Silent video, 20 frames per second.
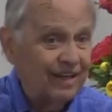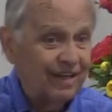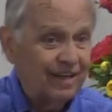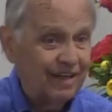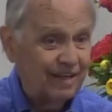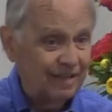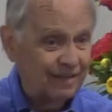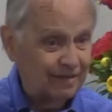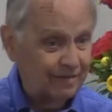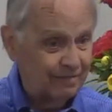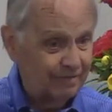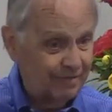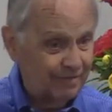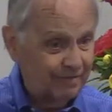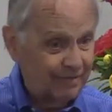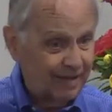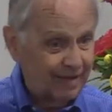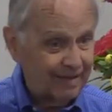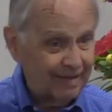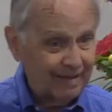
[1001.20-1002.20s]

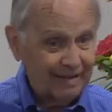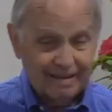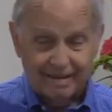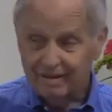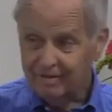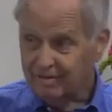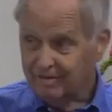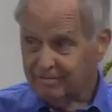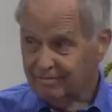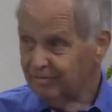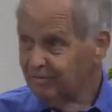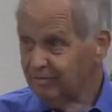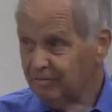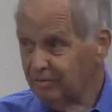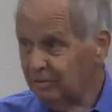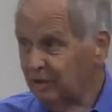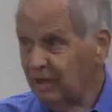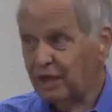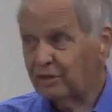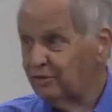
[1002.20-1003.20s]

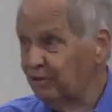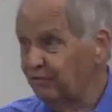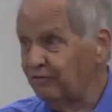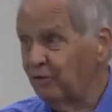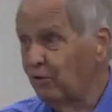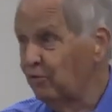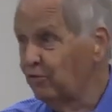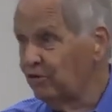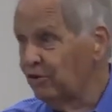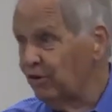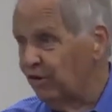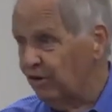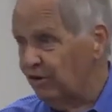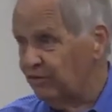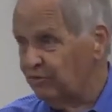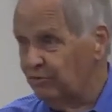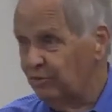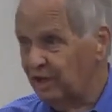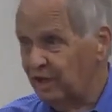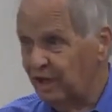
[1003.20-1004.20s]
We get the phone
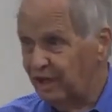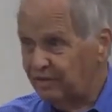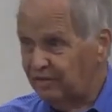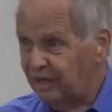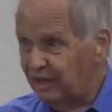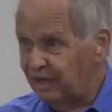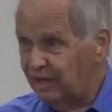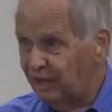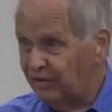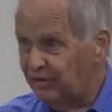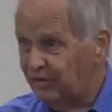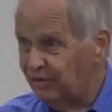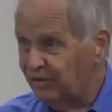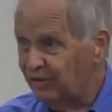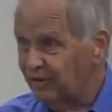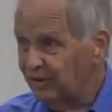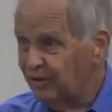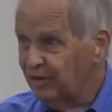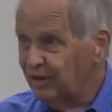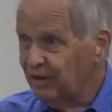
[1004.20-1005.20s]
calls. We get the
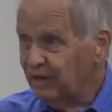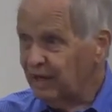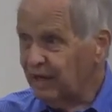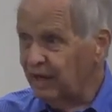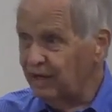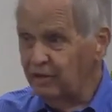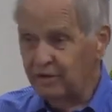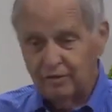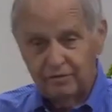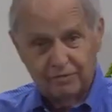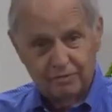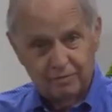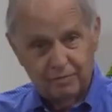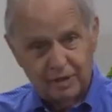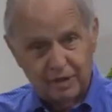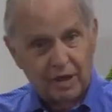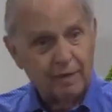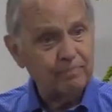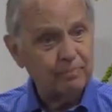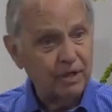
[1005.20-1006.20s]
other kind of
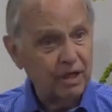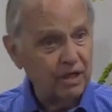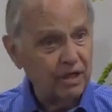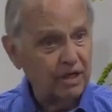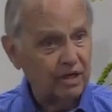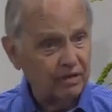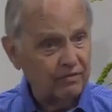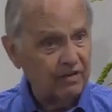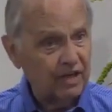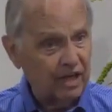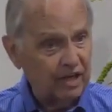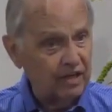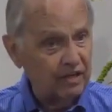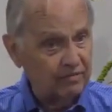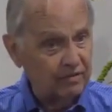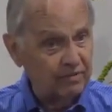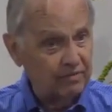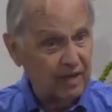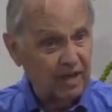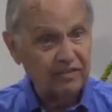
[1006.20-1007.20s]
manipulative kind
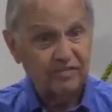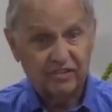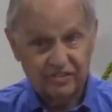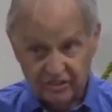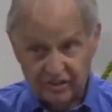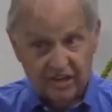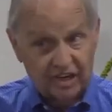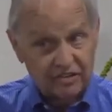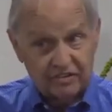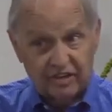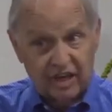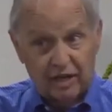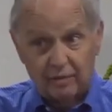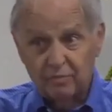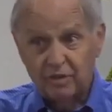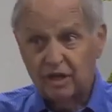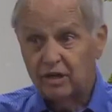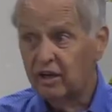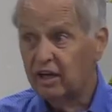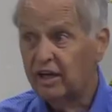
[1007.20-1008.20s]
of advices. And it's
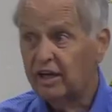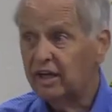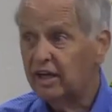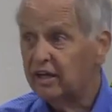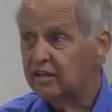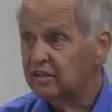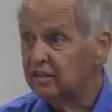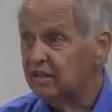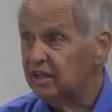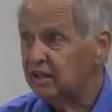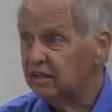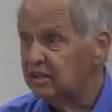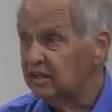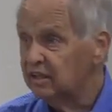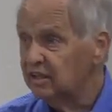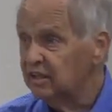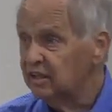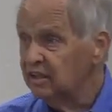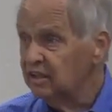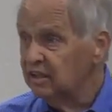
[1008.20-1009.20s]
aimed nearly at the
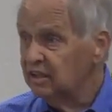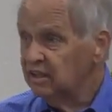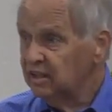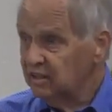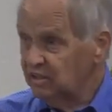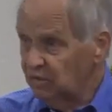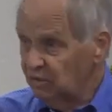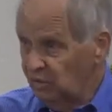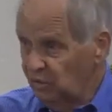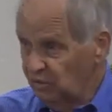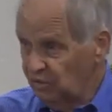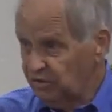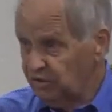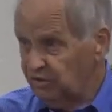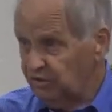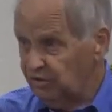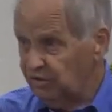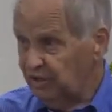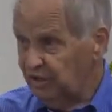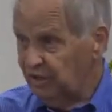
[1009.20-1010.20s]

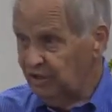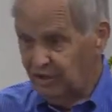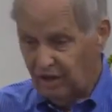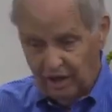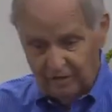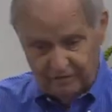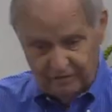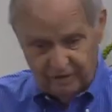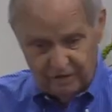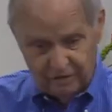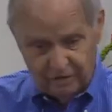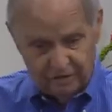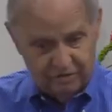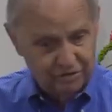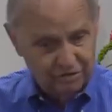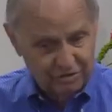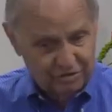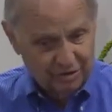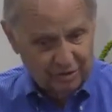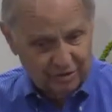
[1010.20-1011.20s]
older and often those
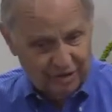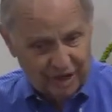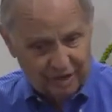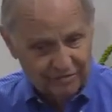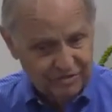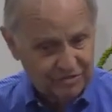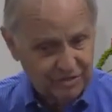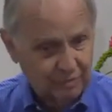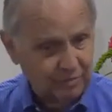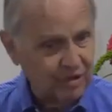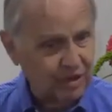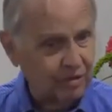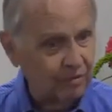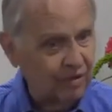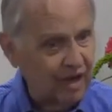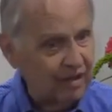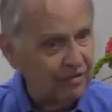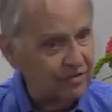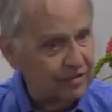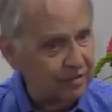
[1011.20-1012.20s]
who don't have someone
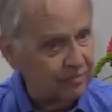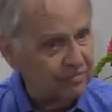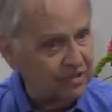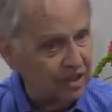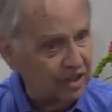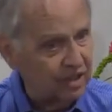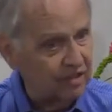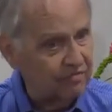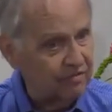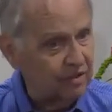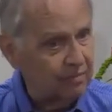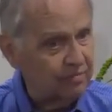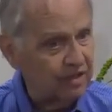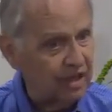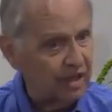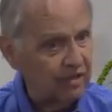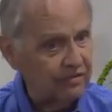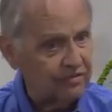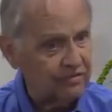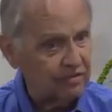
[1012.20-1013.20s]
around them to give them
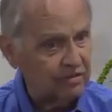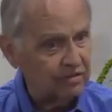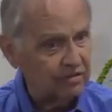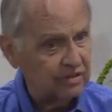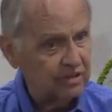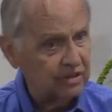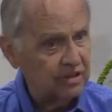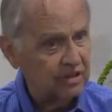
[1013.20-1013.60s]
counsel.